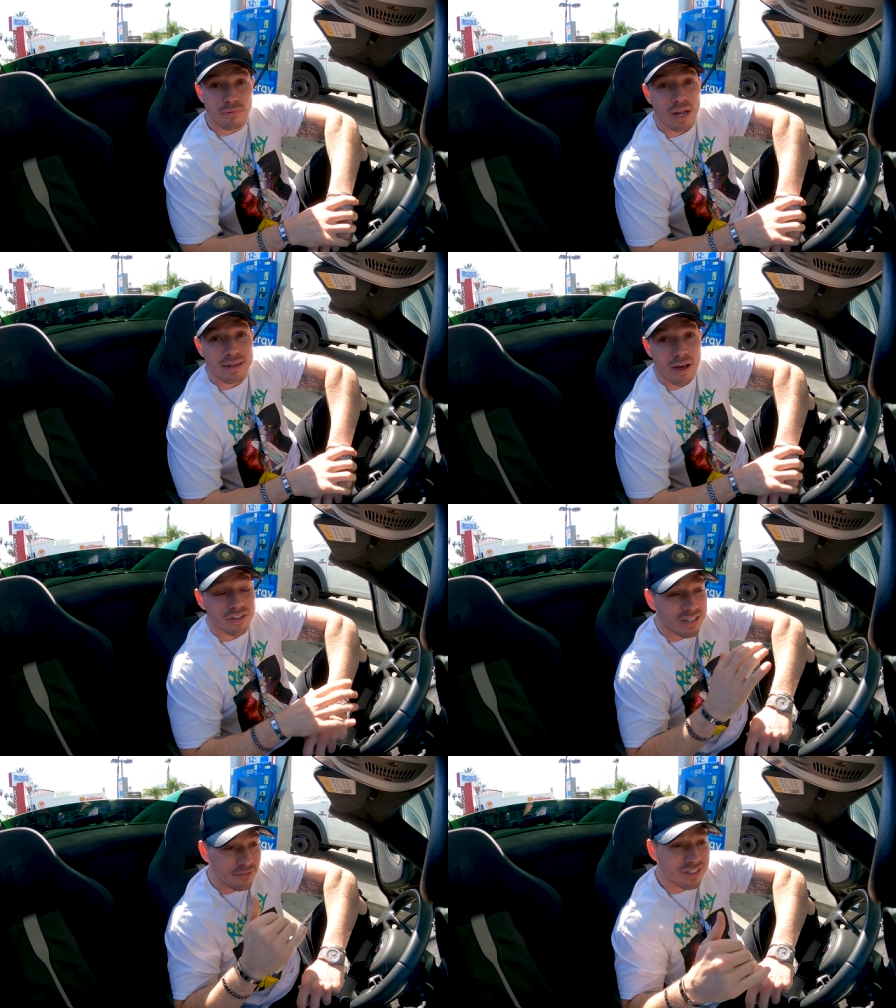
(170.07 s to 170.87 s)
Right now,
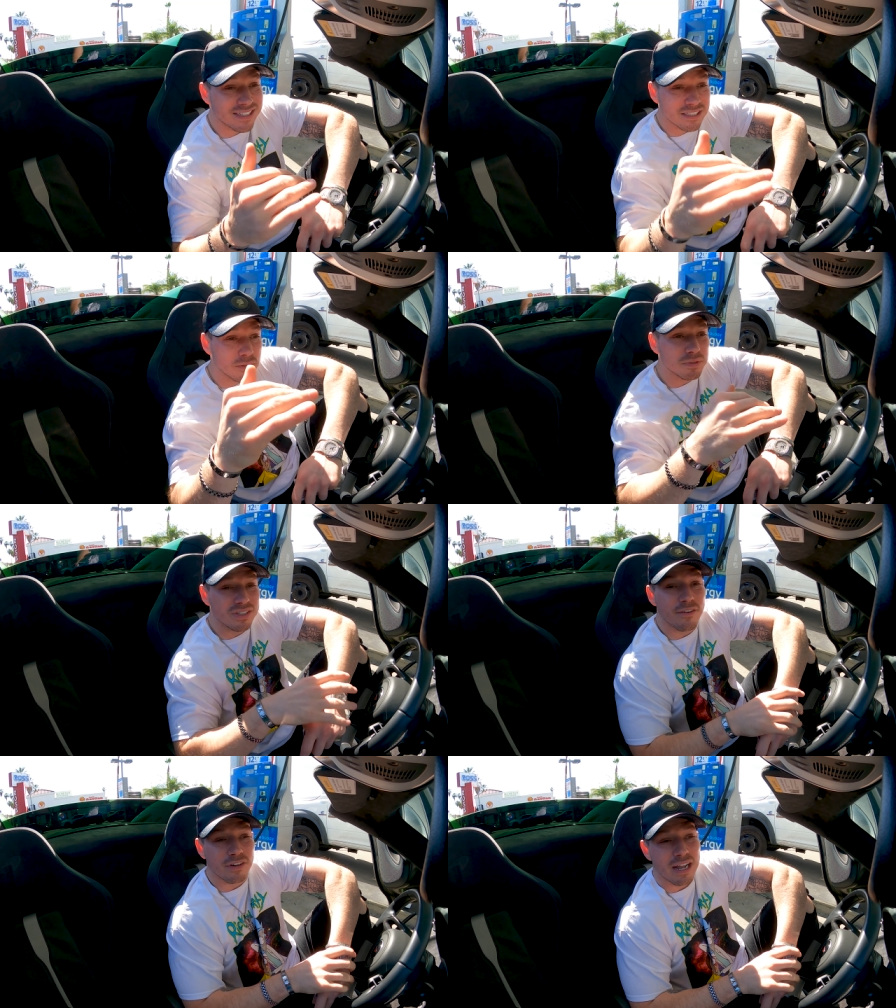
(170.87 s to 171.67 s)
there's different systems,
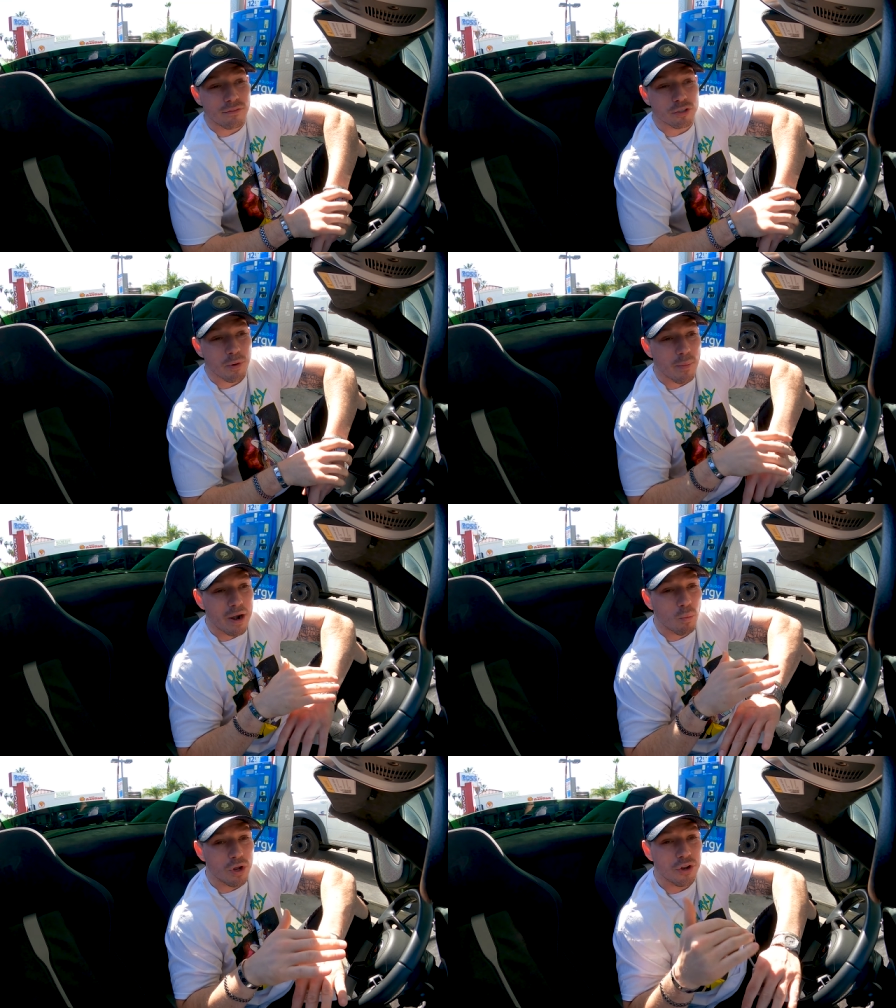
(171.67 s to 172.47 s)
there's different levels, but no
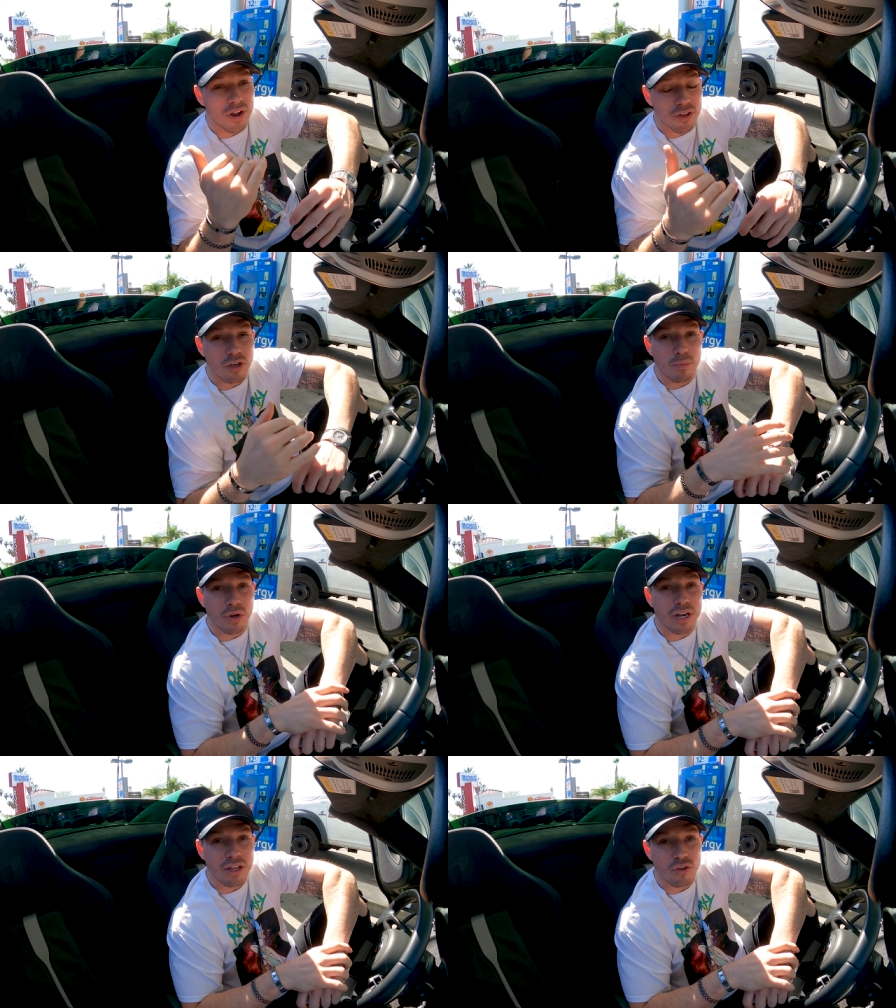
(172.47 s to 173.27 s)
matter what, you're in the
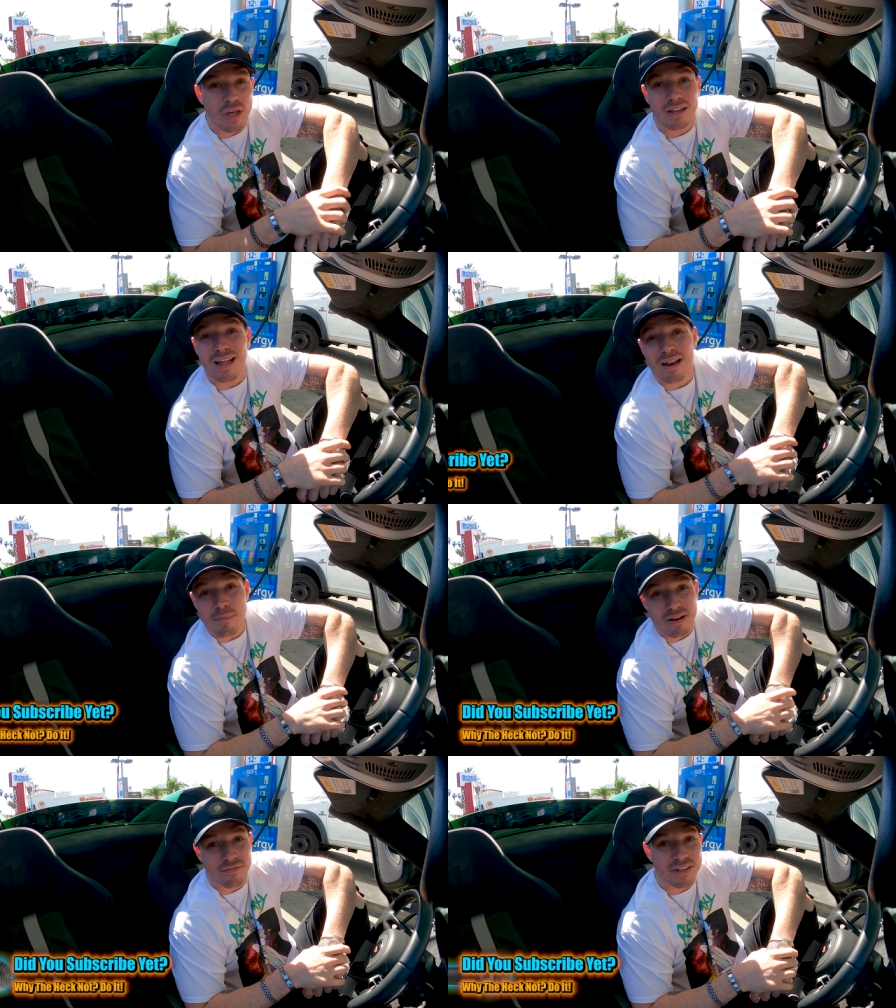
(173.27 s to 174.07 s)
community. You get a lot
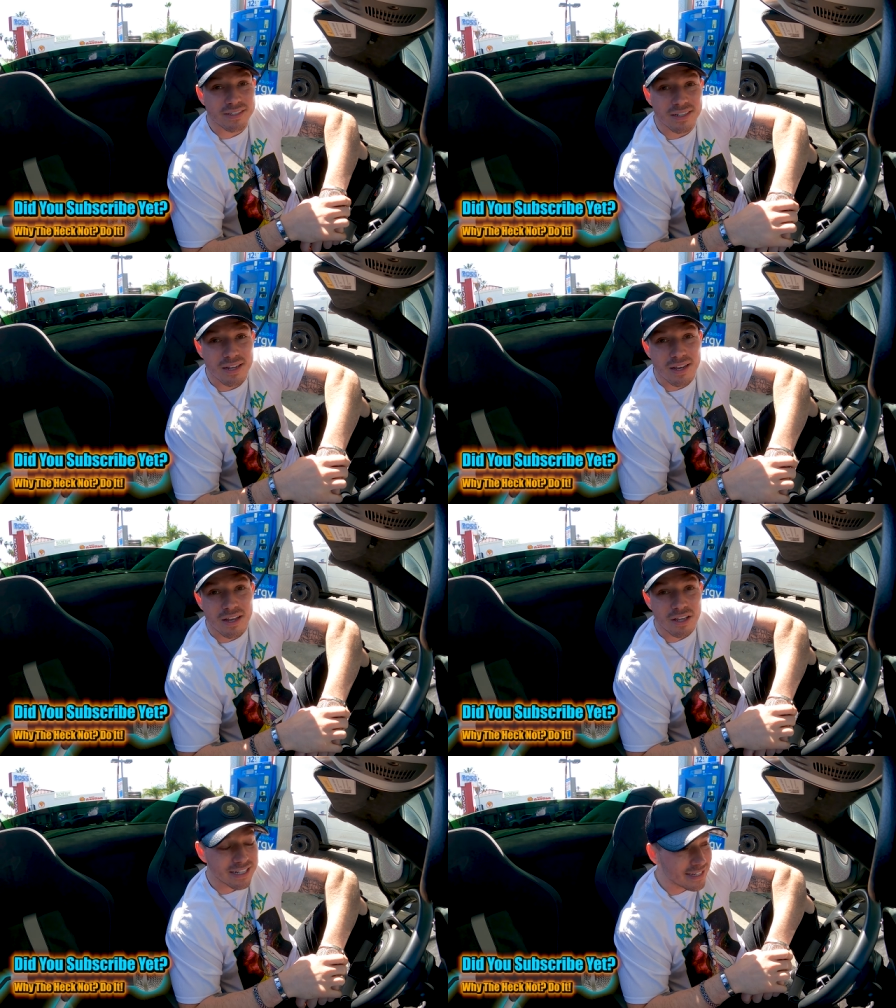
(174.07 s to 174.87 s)
of benefits. You
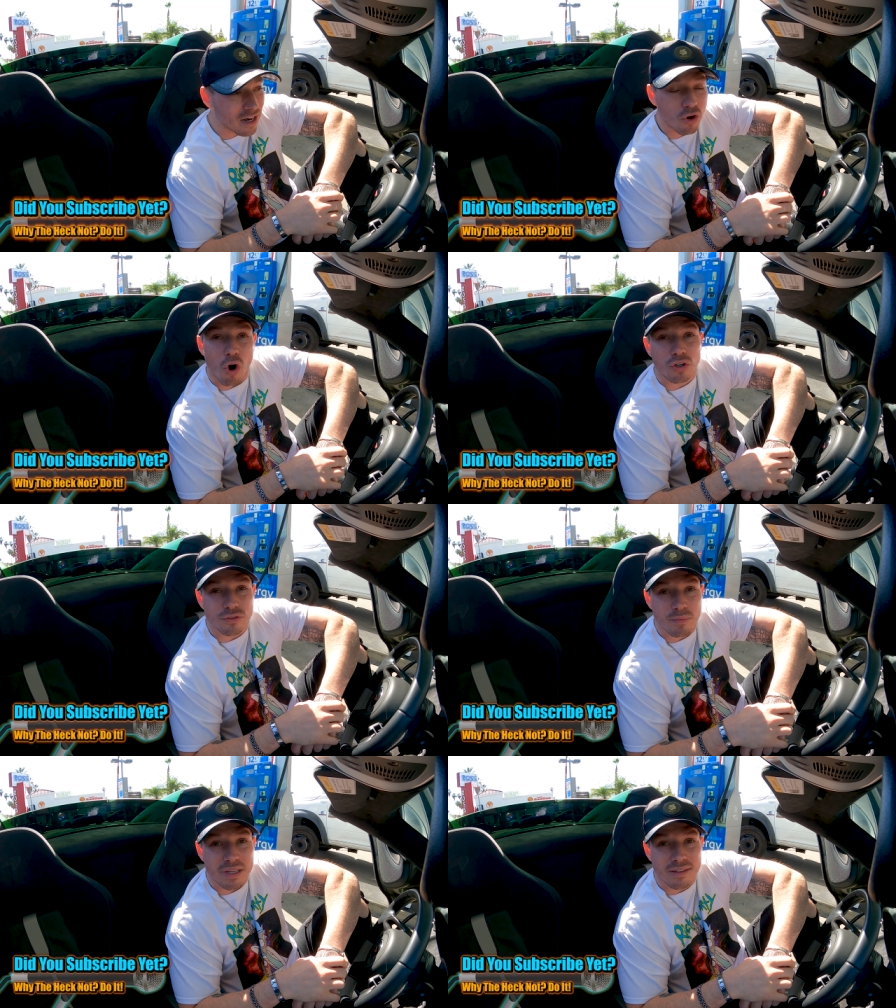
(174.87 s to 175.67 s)
get to get on
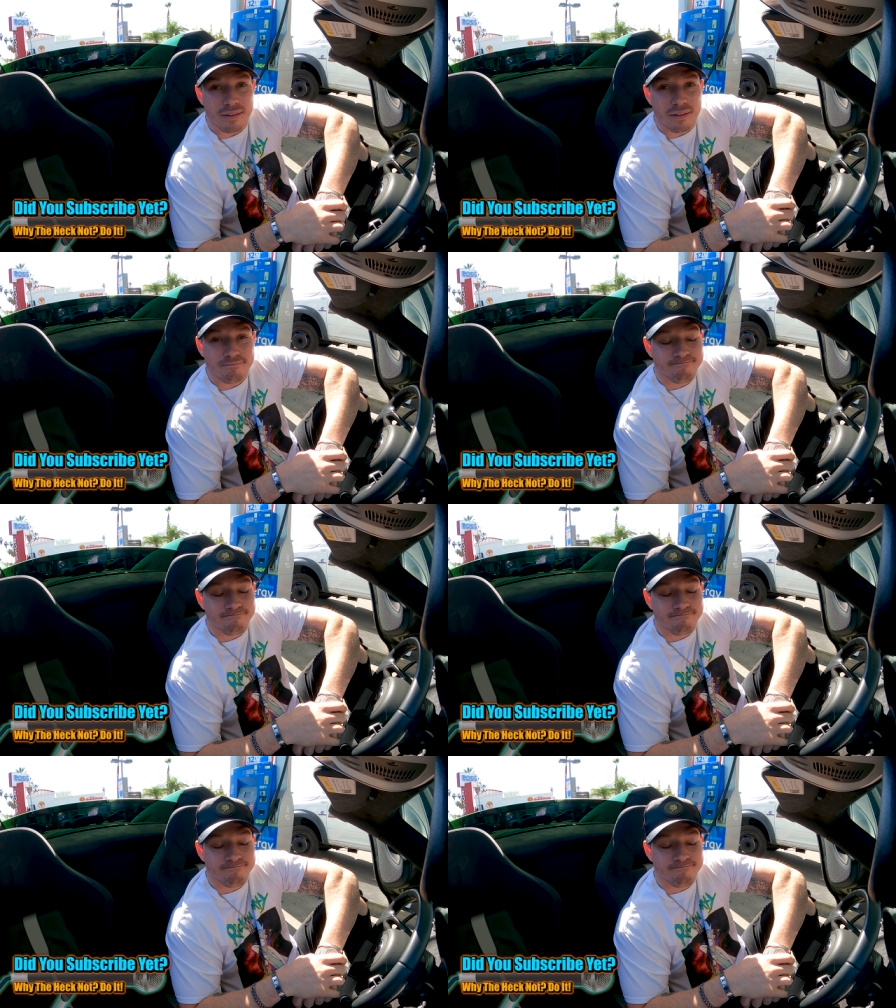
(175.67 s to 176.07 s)
calls with me.